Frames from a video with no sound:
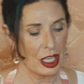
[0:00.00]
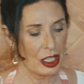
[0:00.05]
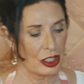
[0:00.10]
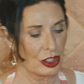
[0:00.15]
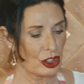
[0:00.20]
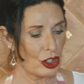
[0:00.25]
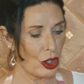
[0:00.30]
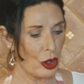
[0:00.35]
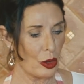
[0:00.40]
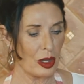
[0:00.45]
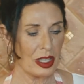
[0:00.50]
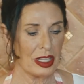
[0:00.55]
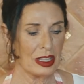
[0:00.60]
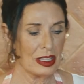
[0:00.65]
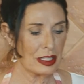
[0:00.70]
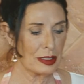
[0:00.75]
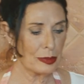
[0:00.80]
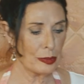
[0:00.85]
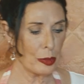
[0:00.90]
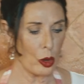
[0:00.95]
So in
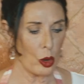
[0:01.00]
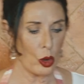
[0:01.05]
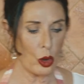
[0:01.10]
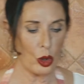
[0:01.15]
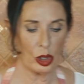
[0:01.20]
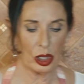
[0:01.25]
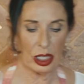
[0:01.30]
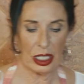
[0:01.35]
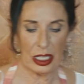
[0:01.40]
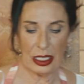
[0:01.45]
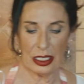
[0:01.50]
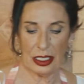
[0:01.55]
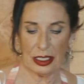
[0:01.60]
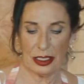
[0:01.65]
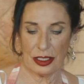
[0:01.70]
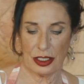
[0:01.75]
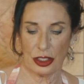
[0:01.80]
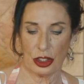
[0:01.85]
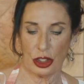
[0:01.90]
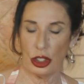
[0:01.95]
this bowl
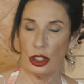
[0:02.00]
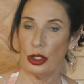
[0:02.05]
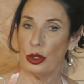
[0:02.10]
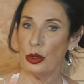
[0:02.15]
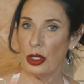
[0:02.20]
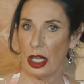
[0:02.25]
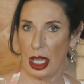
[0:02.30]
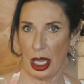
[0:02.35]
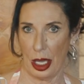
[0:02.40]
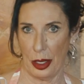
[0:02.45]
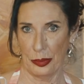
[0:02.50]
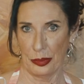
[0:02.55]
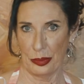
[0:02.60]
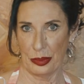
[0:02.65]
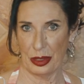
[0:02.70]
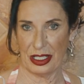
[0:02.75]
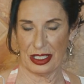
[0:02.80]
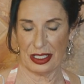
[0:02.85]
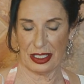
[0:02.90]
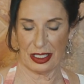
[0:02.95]
is 2
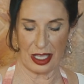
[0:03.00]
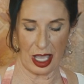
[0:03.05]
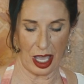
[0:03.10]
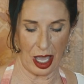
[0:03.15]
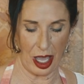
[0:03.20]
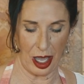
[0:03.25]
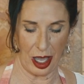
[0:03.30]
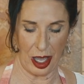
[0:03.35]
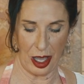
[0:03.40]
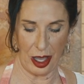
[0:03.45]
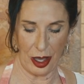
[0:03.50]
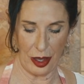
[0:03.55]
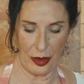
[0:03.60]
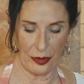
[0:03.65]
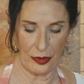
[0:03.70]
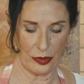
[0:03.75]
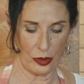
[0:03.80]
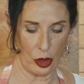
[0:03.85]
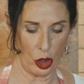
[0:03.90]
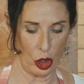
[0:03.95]
cups
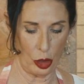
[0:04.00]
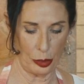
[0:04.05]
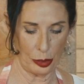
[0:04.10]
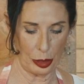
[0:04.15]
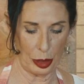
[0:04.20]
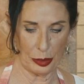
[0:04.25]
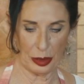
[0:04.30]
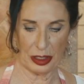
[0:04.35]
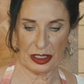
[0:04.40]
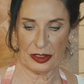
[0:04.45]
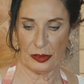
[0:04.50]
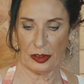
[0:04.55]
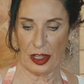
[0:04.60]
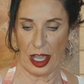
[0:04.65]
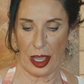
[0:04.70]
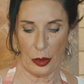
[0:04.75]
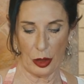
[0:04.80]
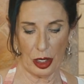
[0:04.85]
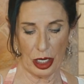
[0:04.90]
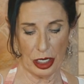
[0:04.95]
of all-purpose
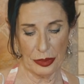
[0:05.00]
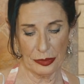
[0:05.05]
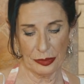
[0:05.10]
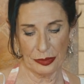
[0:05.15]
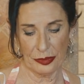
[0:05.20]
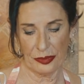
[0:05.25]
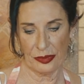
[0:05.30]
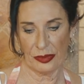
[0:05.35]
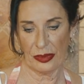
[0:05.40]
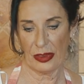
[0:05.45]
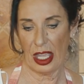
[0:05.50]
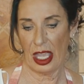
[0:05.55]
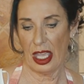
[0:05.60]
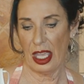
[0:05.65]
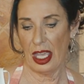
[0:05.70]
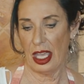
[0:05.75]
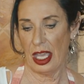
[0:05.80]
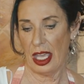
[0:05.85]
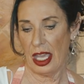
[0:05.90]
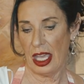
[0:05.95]
flour.
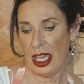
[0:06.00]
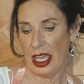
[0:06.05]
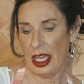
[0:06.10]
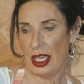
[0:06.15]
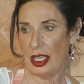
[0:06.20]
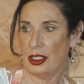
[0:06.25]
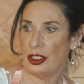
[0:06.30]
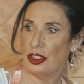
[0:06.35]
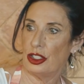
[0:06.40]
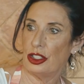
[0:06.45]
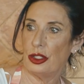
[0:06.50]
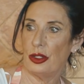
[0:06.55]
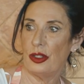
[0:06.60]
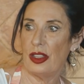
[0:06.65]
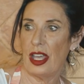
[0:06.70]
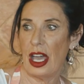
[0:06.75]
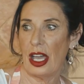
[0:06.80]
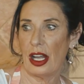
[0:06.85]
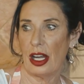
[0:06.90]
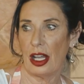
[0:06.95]
And to
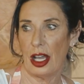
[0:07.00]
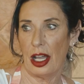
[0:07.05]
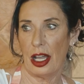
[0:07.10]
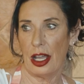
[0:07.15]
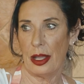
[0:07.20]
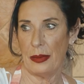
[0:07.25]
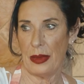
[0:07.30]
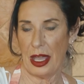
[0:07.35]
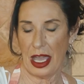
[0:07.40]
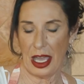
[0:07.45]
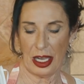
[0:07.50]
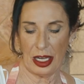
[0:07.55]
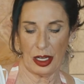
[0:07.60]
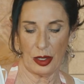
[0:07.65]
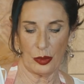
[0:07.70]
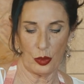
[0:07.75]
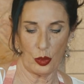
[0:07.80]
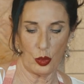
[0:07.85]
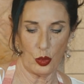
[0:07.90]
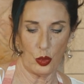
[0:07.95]
that I'm
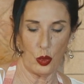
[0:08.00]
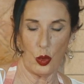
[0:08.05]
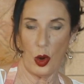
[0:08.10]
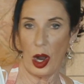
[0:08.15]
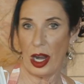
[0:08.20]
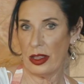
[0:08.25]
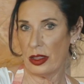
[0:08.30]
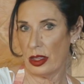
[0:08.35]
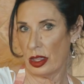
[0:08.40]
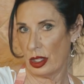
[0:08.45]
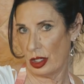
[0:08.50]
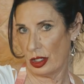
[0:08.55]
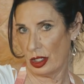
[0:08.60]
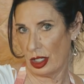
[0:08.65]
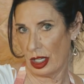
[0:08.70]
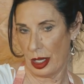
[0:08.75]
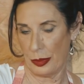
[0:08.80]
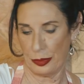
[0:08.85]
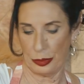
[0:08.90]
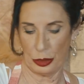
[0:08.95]
adding 1/3
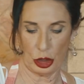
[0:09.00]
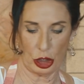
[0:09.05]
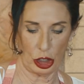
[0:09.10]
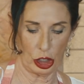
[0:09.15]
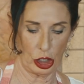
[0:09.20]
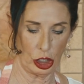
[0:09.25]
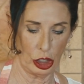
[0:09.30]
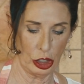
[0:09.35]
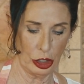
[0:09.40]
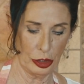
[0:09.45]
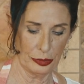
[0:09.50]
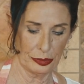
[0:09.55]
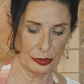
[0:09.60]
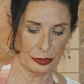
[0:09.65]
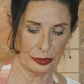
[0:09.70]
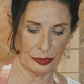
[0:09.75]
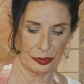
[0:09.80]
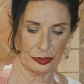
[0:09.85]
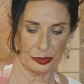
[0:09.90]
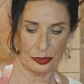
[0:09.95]
cup sugar,
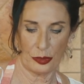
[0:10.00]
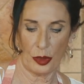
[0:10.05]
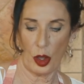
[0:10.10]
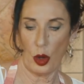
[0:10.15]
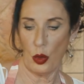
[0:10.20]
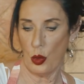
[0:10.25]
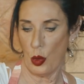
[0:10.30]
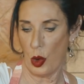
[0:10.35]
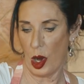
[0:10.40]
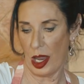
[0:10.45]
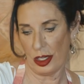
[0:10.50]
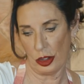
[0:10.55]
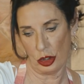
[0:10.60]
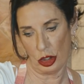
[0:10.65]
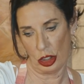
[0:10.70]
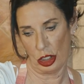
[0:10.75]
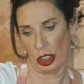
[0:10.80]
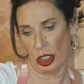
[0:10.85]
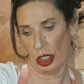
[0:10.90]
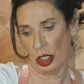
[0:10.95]
white
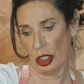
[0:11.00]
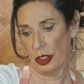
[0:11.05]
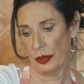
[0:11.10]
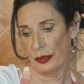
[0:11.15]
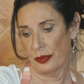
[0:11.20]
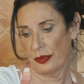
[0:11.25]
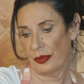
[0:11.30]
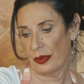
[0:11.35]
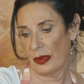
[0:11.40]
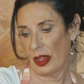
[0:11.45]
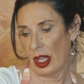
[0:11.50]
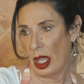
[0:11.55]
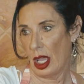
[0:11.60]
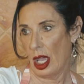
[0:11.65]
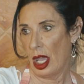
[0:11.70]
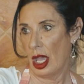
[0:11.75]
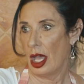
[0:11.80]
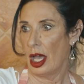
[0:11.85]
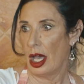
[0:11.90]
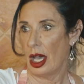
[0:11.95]
sugar.
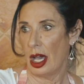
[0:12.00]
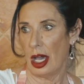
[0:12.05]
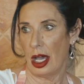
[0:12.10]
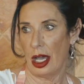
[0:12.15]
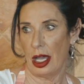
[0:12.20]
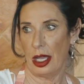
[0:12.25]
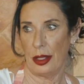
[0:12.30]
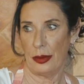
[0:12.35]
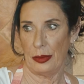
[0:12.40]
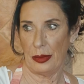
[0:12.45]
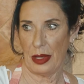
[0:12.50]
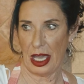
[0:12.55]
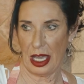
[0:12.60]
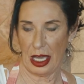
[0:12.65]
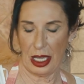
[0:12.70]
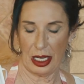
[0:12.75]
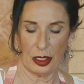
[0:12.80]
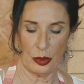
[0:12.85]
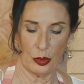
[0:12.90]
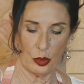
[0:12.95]
I'm
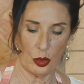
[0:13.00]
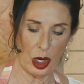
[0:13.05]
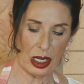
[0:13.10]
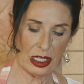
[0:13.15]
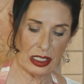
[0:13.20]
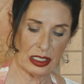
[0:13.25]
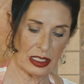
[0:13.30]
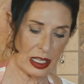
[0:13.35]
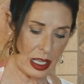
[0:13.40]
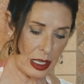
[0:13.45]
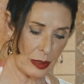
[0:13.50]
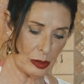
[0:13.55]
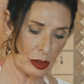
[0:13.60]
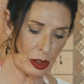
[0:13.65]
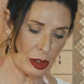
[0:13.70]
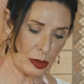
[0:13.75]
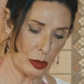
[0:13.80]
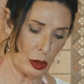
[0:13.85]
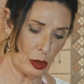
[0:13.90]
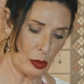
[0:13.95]
adding 1
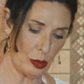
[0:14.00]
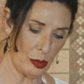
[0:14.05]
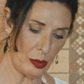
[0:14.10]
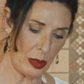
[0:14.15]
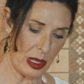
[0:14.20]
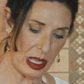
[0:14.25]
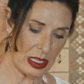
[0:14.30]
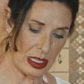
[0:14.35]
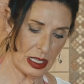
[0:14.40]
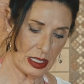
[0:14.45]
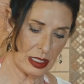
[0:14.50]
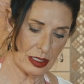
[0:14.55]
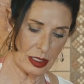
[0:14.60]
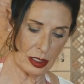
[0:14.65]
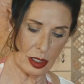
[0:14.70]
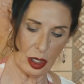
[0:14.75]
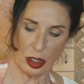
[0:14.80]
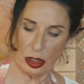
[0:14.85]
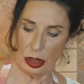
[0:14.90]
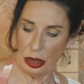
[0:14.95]
tablespoon baking
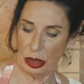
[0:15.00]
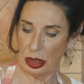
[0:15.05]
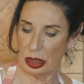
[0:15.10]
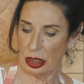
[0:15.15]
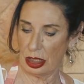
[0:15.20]
salt.